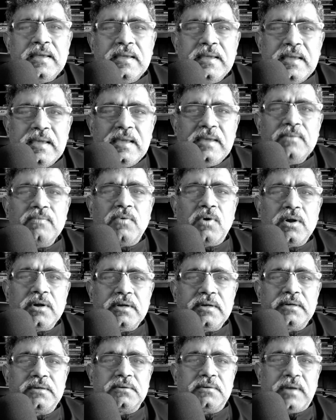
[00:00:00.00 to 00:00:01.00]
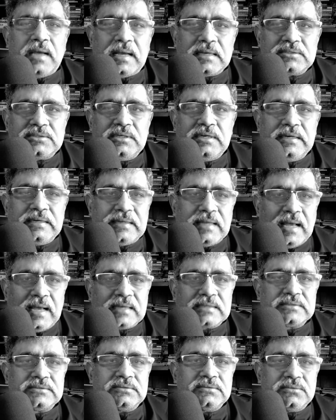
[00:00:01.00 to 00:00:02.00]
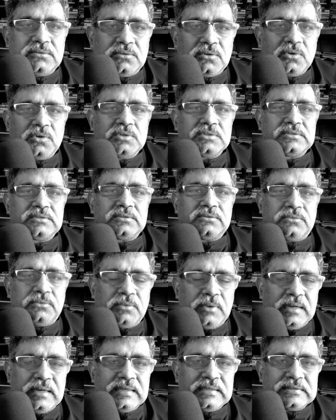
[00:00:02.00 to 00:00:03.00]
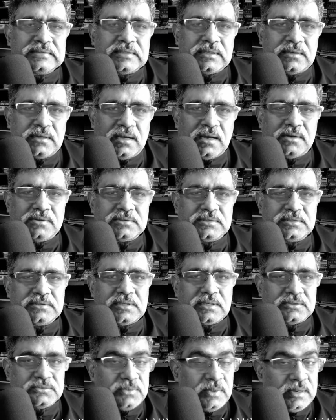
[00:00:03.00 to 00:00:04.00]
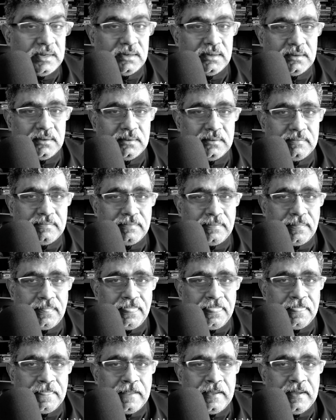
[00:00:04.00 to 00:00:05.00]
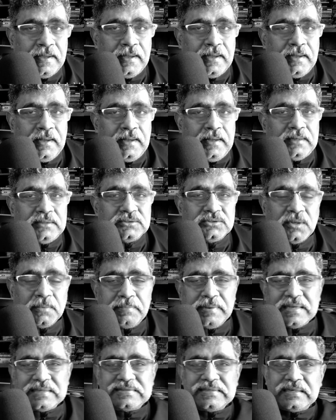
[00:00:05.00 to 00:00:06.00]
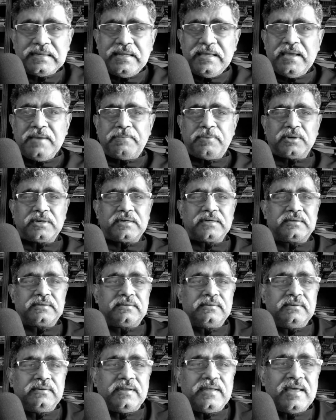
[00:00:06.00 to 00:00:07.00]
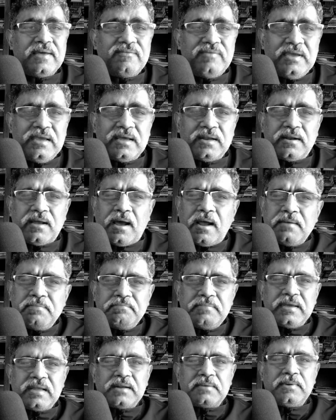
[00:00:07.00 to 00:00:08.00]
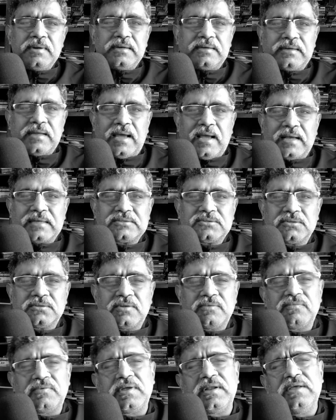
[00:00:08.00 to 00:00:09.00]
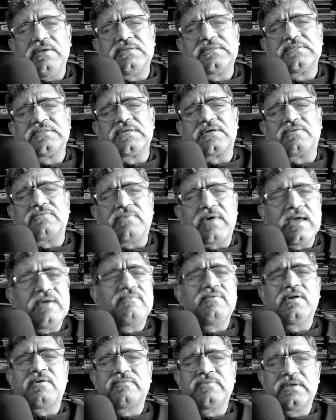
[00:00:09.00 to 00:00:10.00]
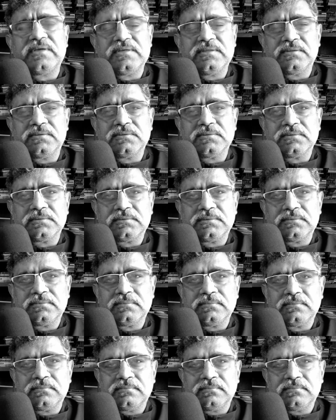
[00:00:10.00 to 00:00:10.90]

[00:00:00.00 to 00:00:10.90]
He wanted to actually tax those dwellings and houses as well. So basically he put a heavy and unbearable tax on the very survival of the Hindus.